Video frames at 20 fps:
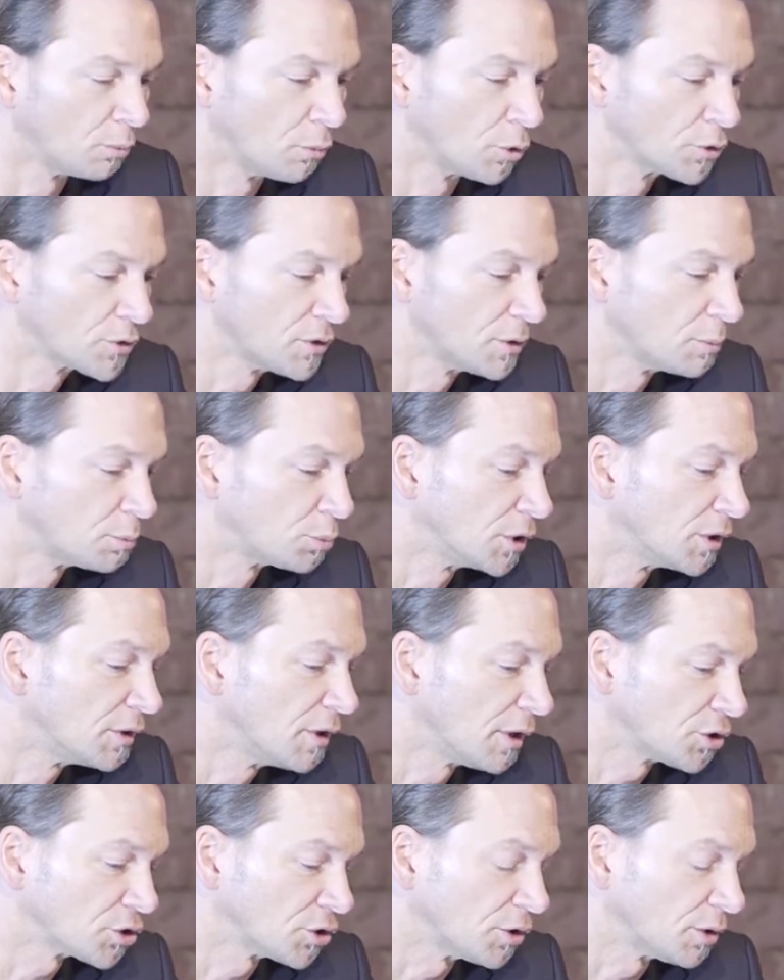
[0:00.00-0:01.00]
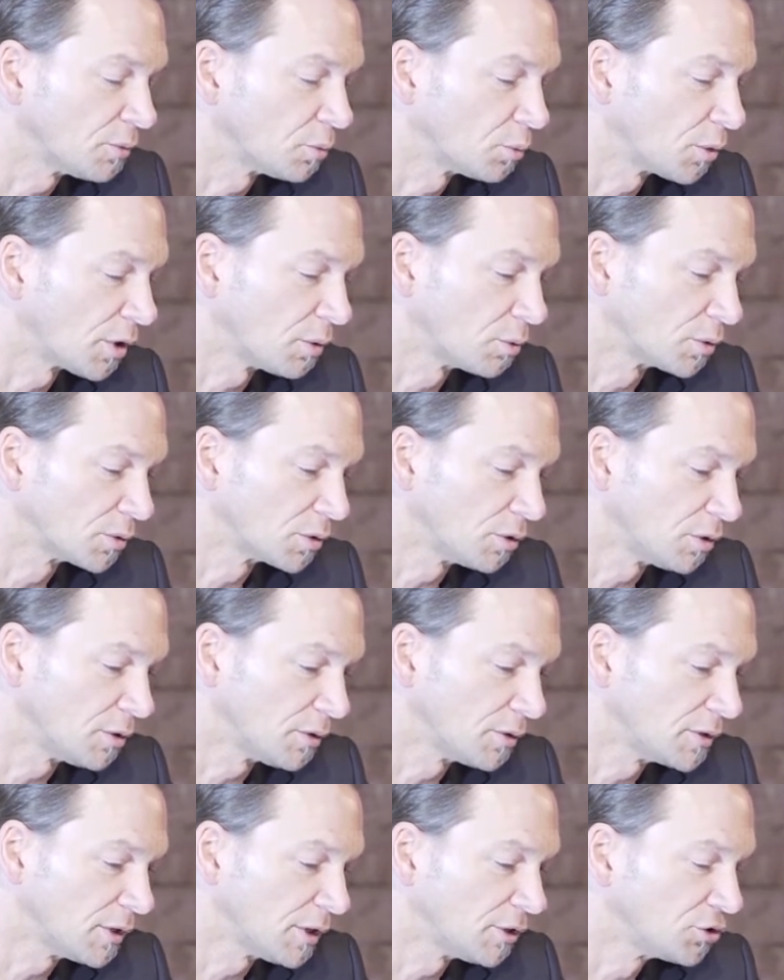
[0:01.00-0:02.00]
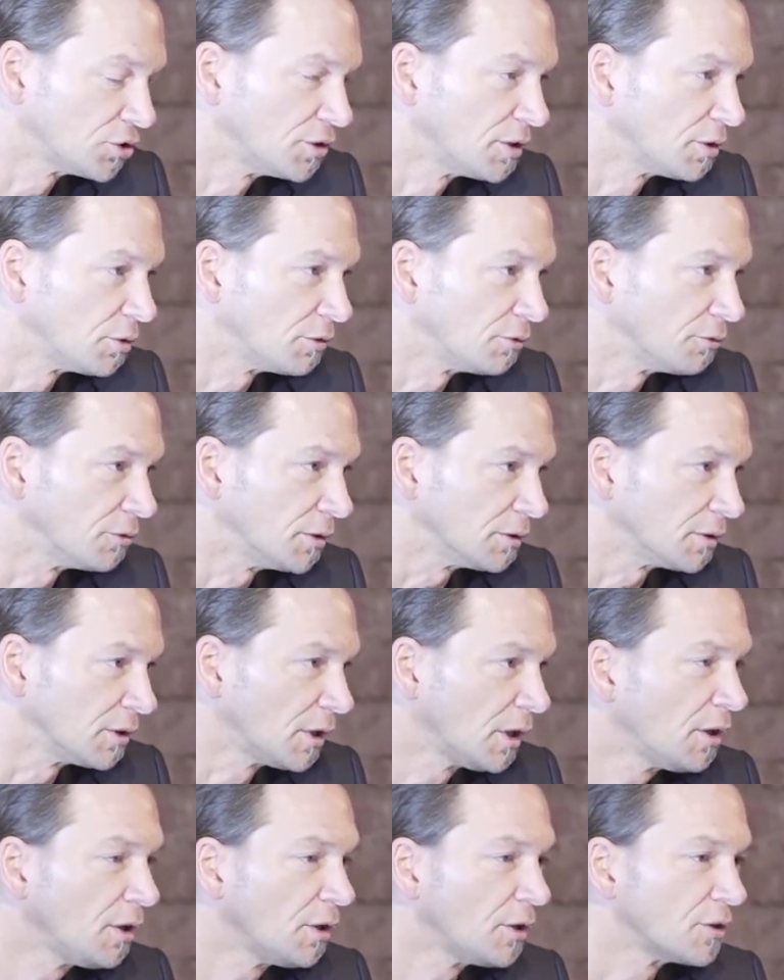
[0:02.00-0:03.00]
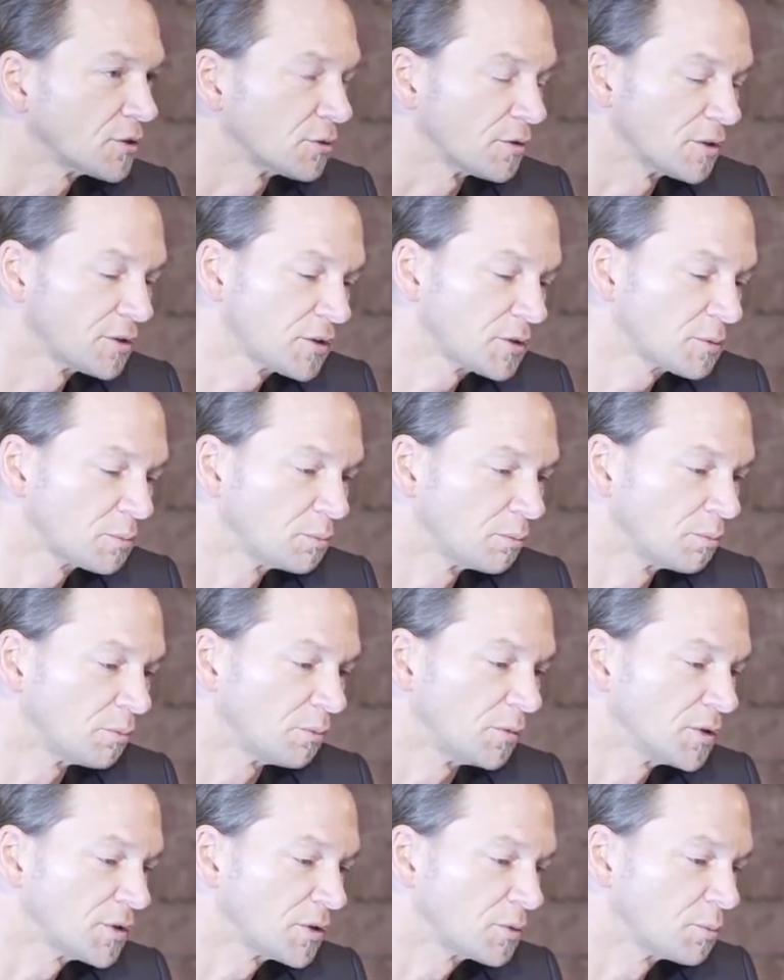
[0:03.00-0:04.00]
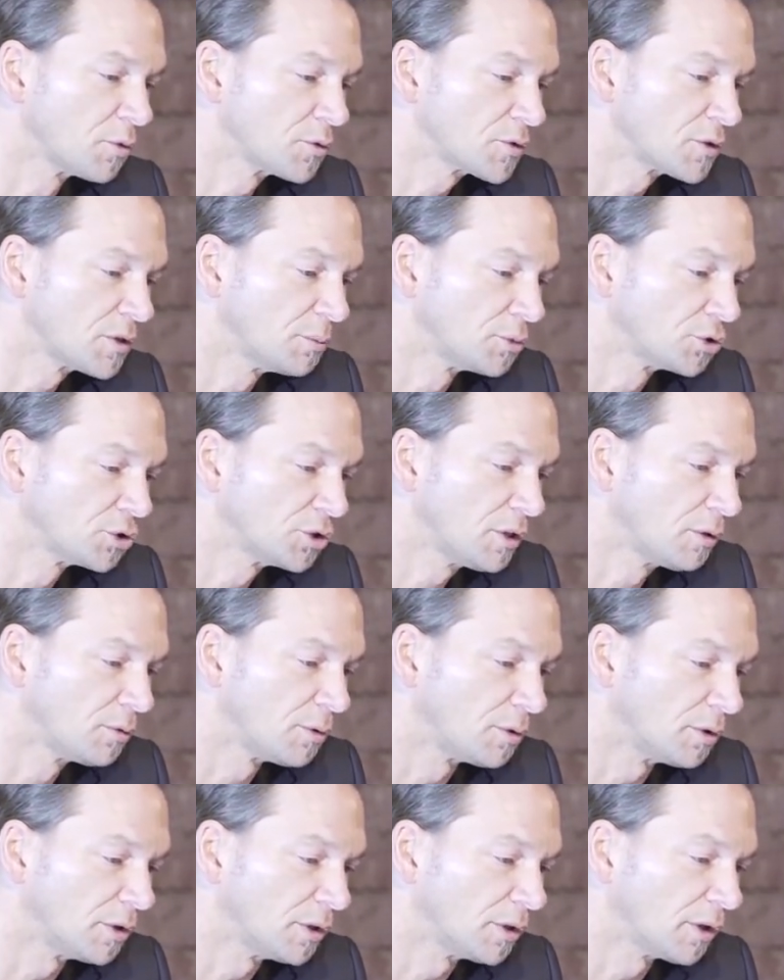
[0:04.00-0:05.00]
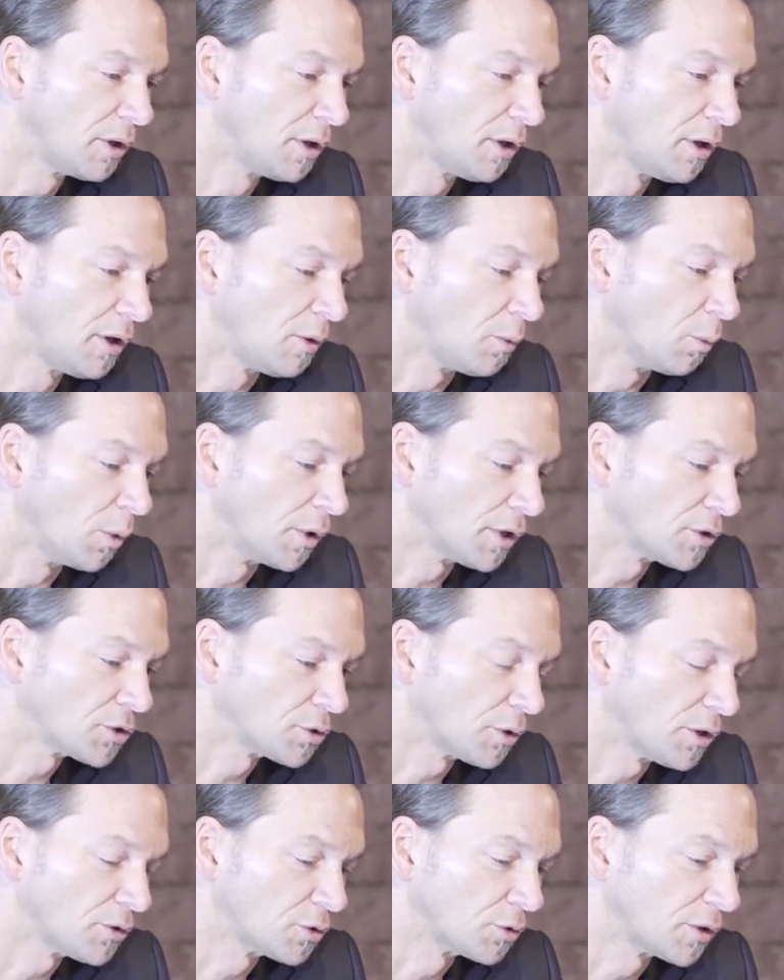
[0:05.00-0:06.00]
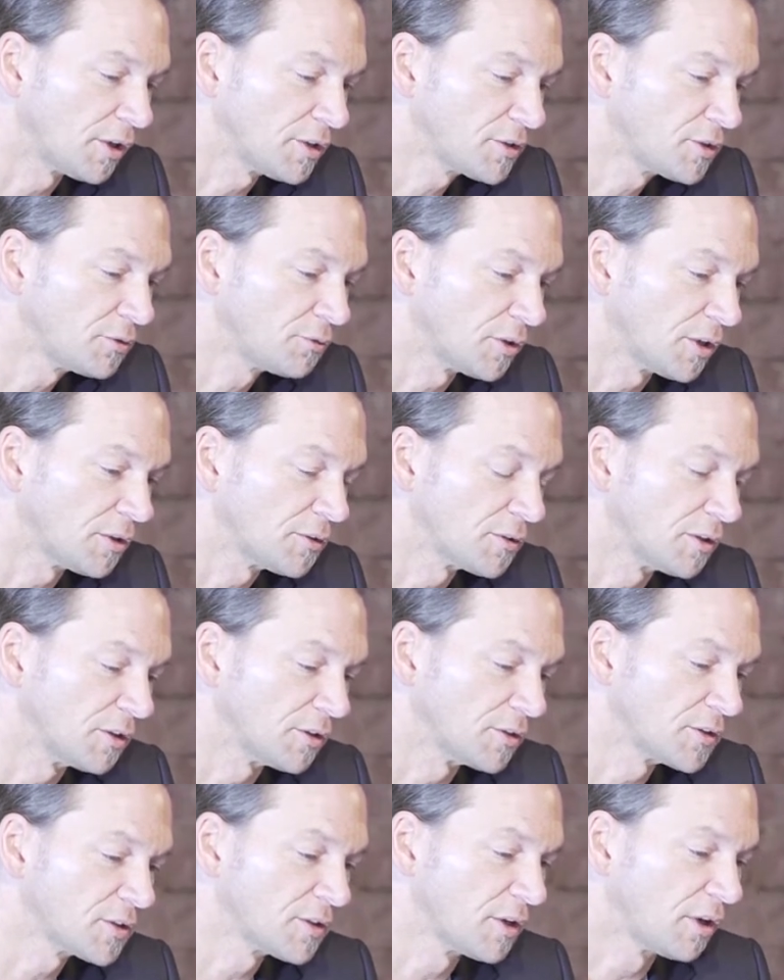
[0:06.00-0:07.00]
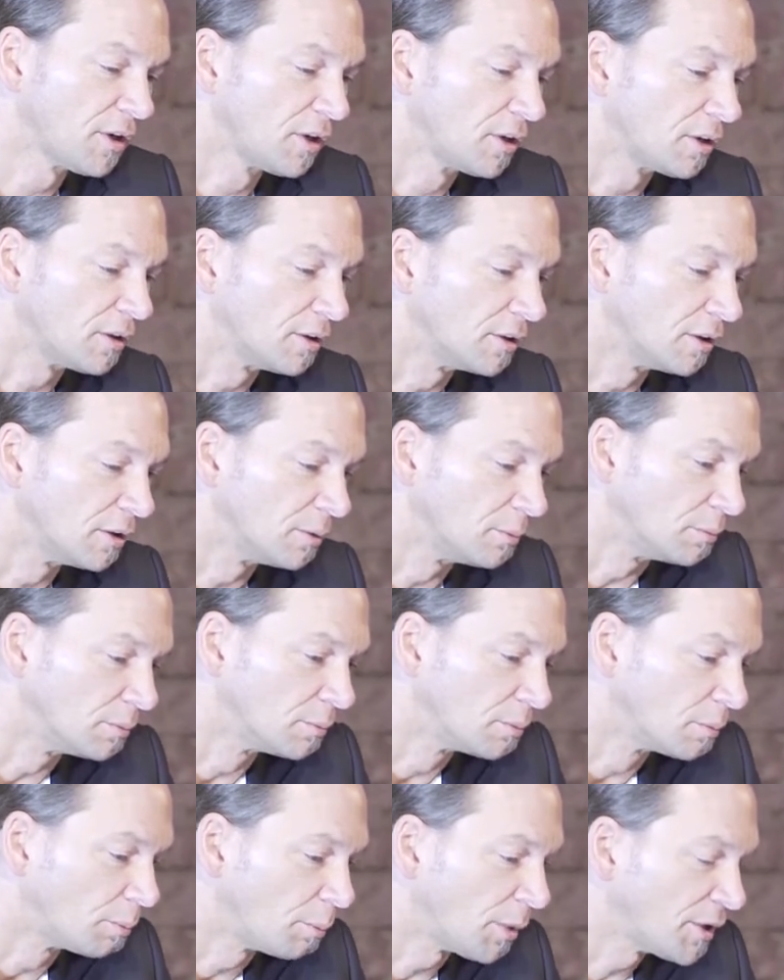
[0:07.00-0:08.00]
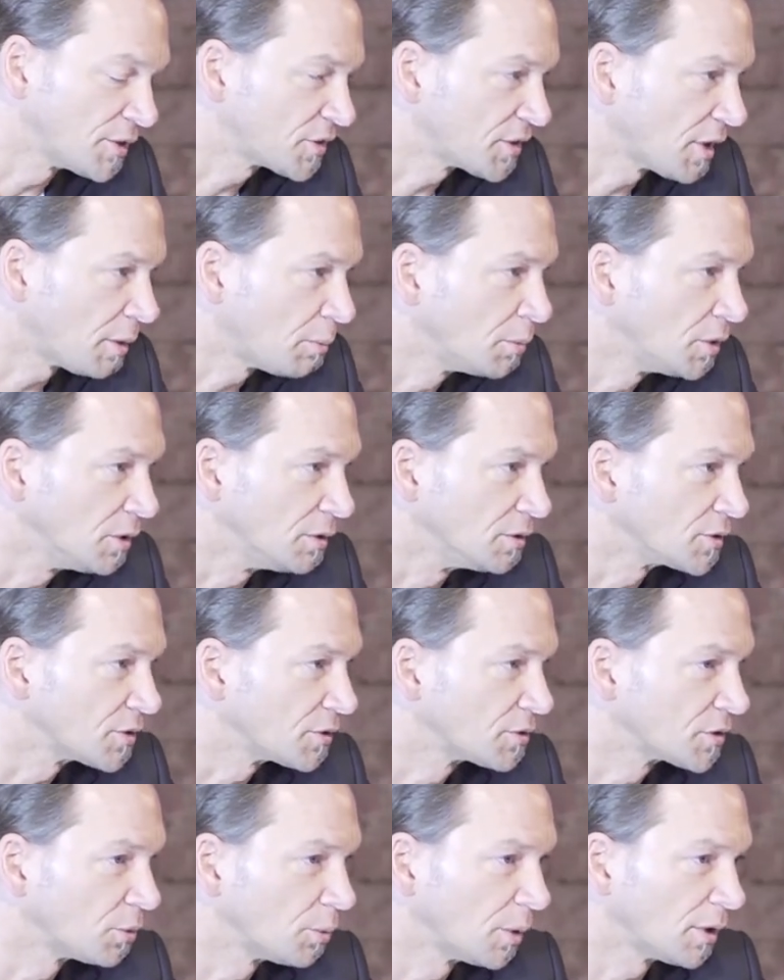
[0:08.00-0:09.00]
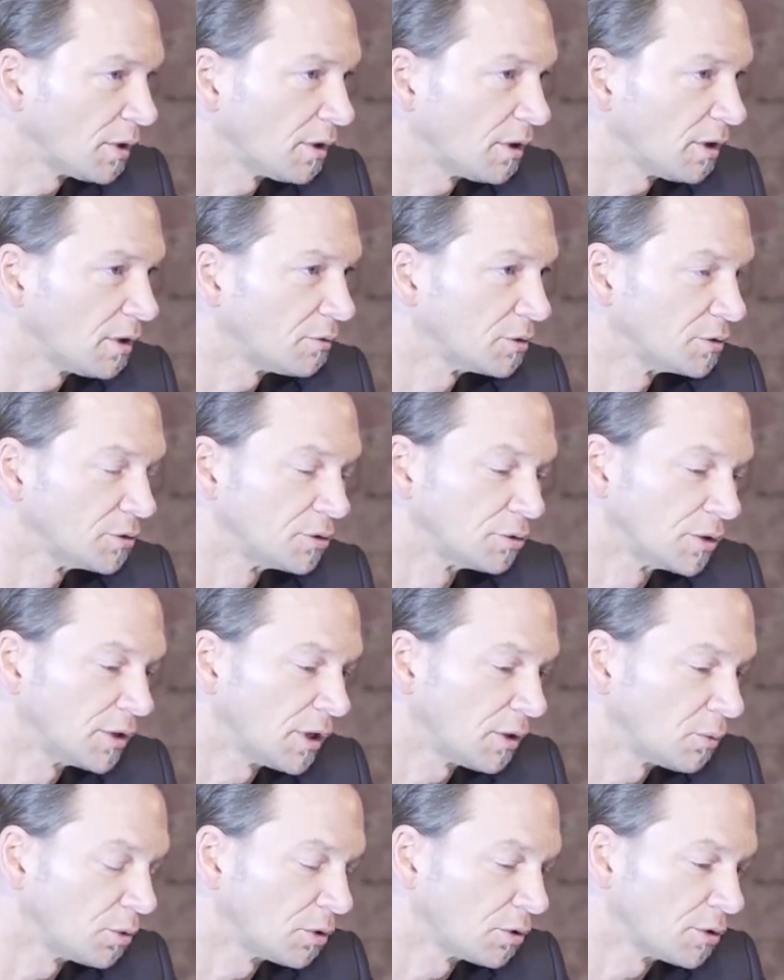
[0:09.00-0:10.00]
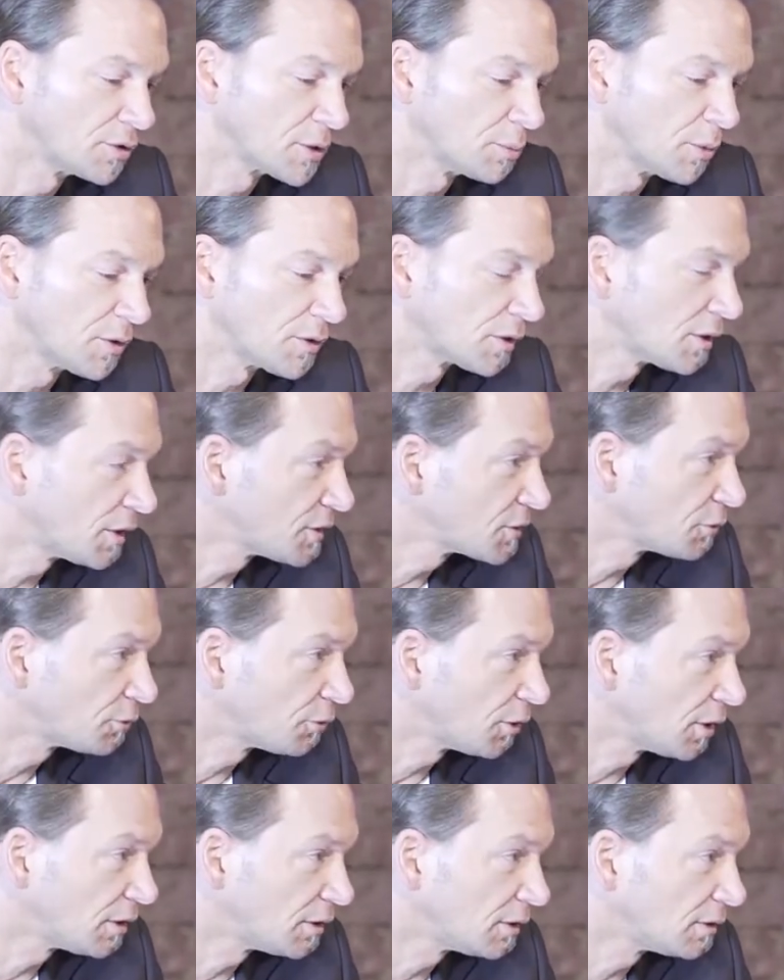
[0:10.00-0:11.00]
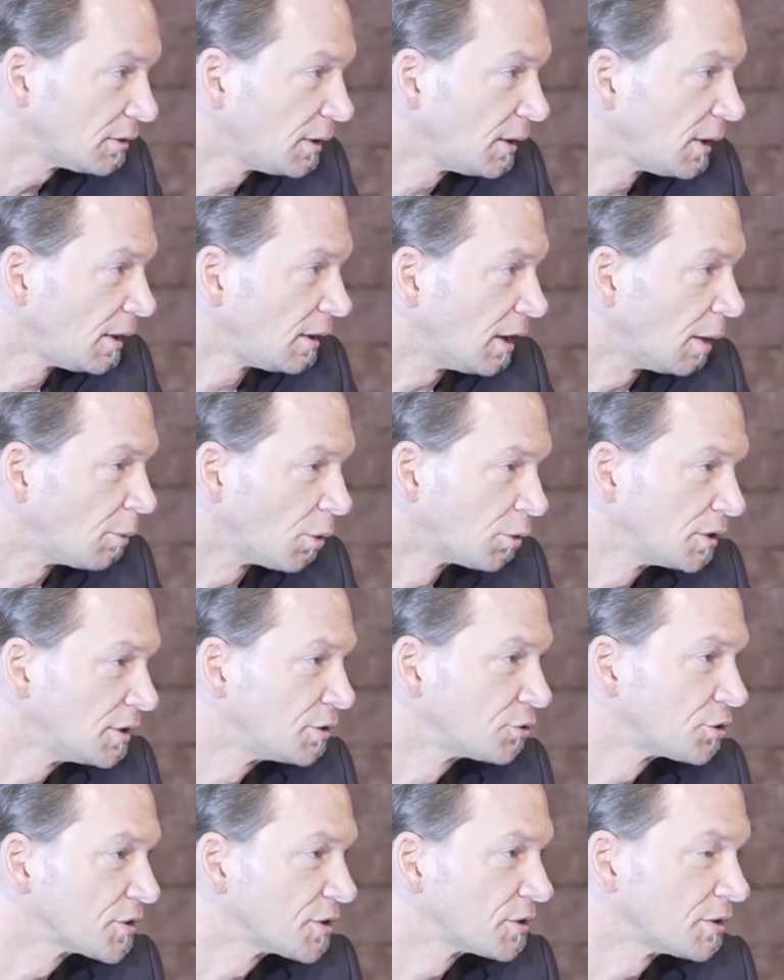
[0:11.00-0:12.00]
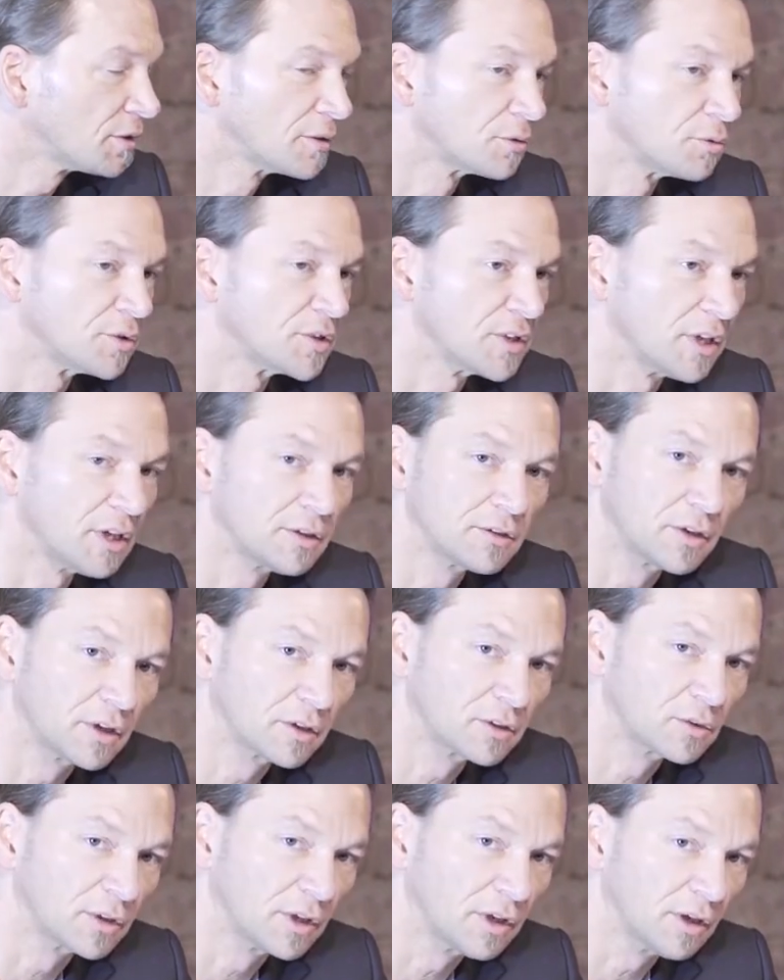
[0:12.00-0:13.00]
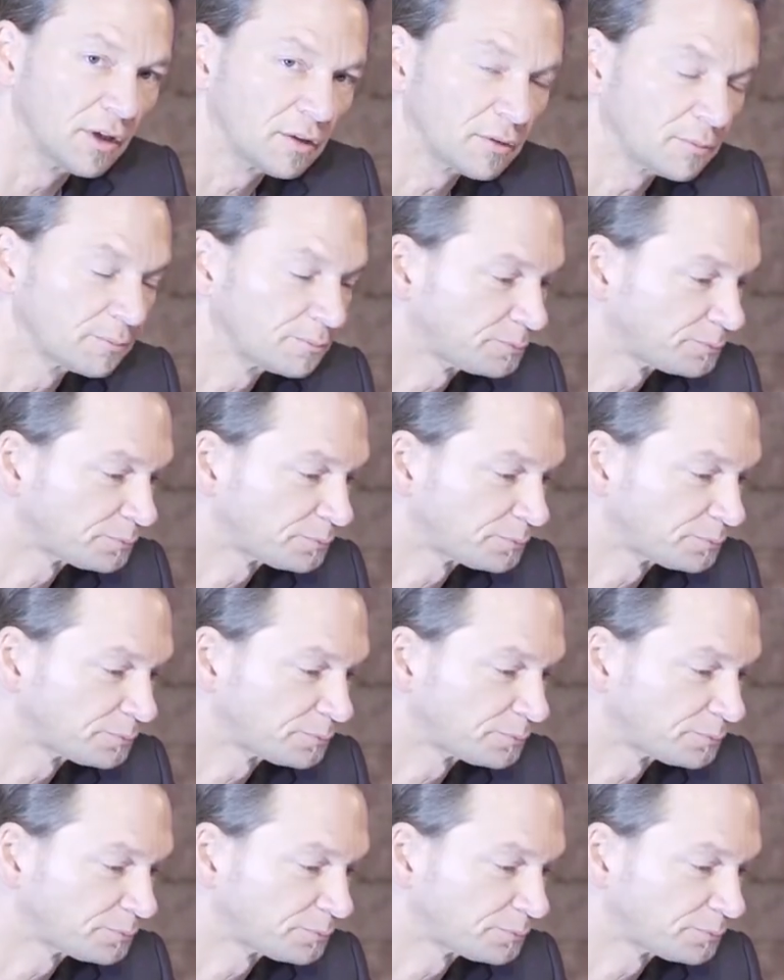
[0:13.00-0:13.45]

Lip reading: mostly prediction, what I would call the engineering field. So this is mostly machine learning when I try to classify things by some means. So when I have a neural network or some other classifier, I'm only interested in the result that I can get.